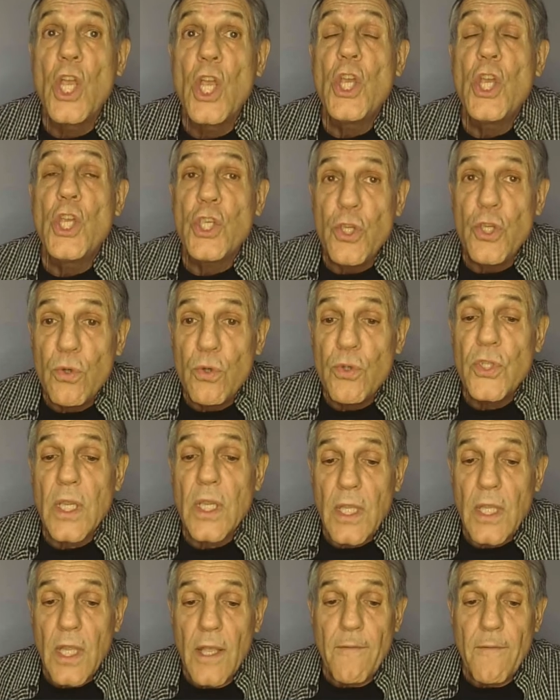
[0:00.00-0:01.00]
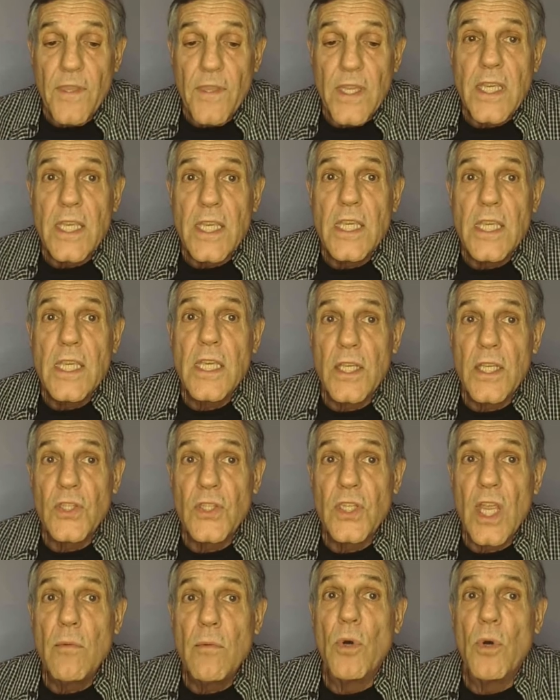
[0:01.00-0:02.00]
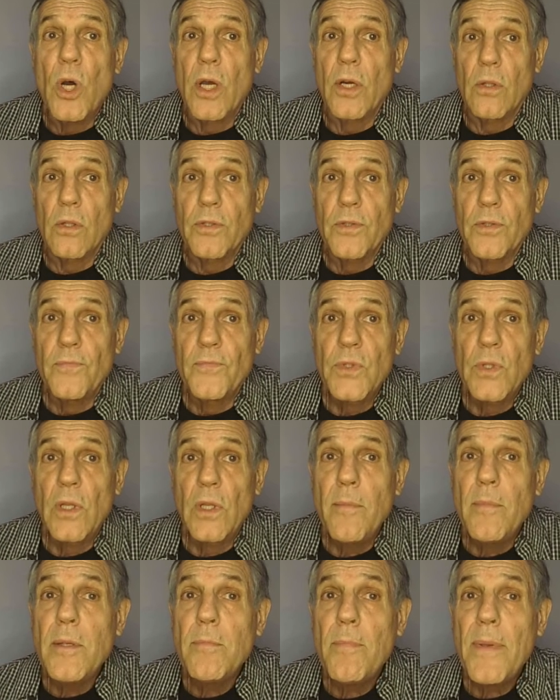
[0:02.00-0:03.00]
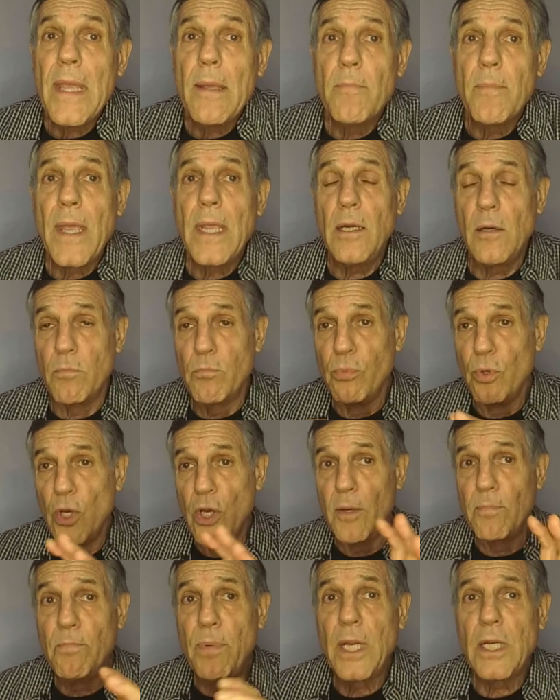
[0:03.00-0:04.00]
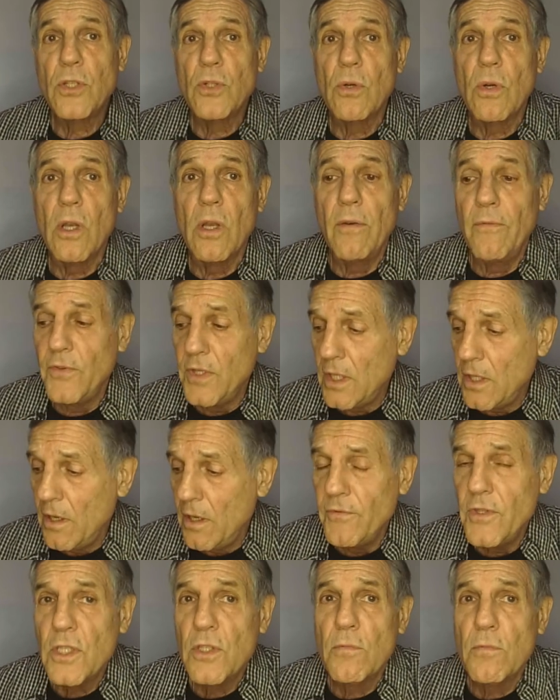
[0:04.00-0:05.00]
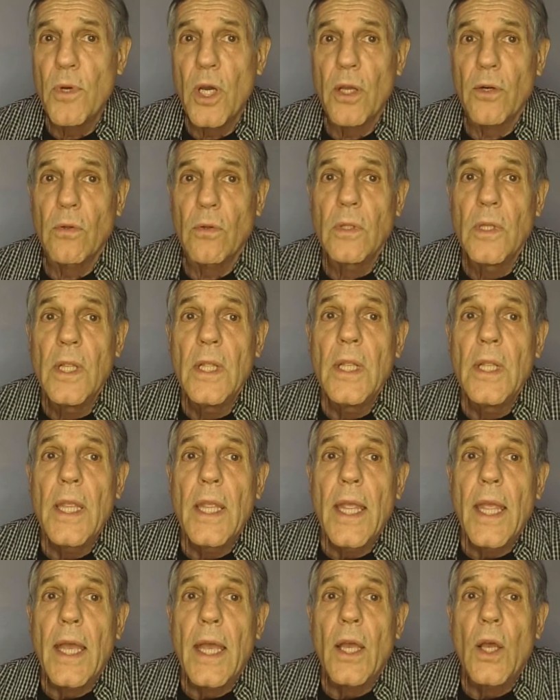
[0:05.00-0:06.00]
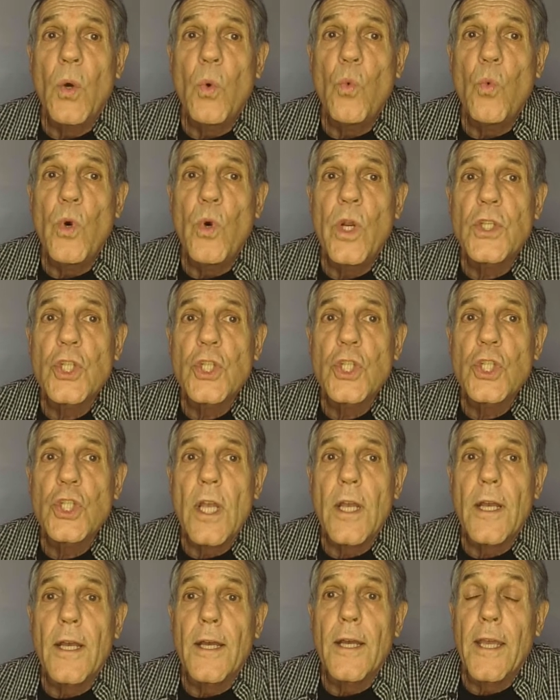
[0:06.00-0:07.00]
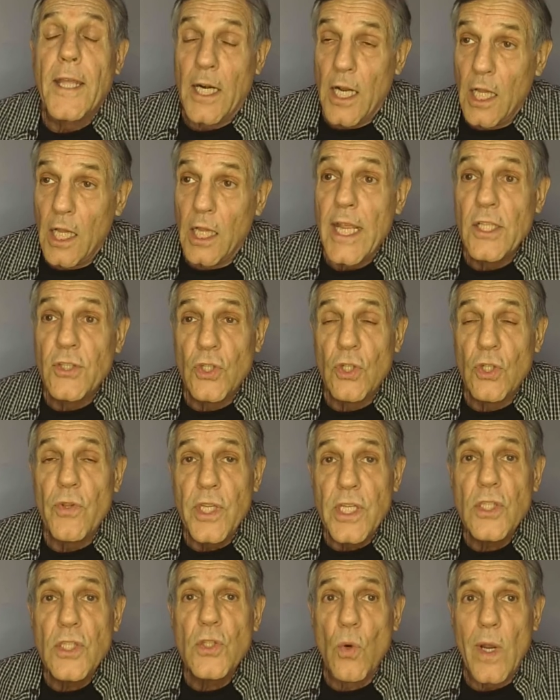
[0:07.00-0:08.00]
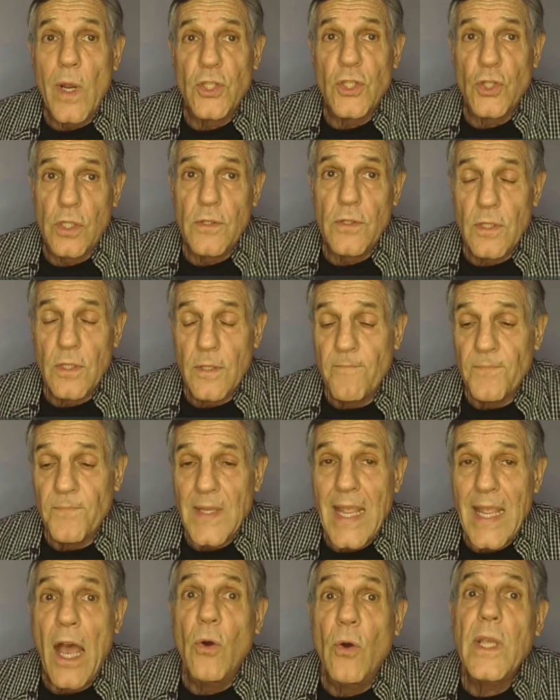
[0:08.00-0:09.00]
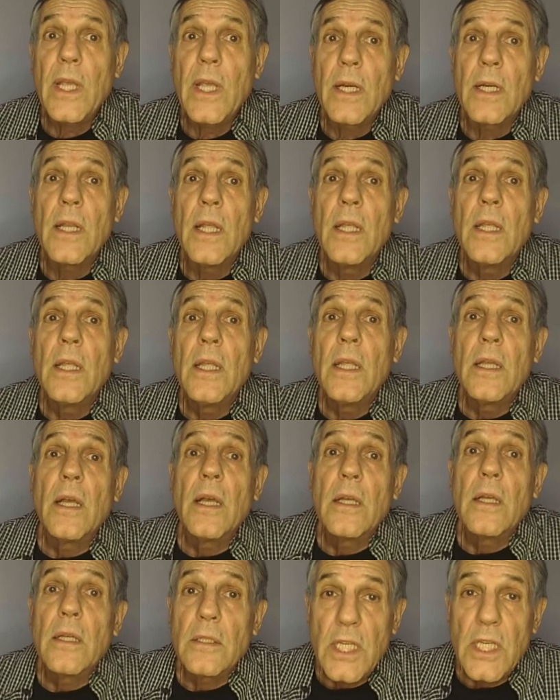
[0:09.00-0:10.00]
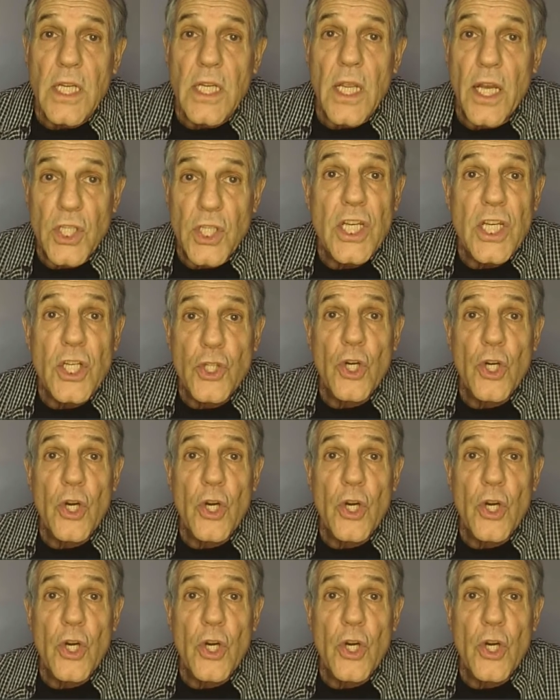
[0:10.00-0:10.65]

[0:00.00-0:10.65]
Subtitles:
using the ESA model. So let me paint a broad picture of this model, and I'll answer these questions. How can a teacher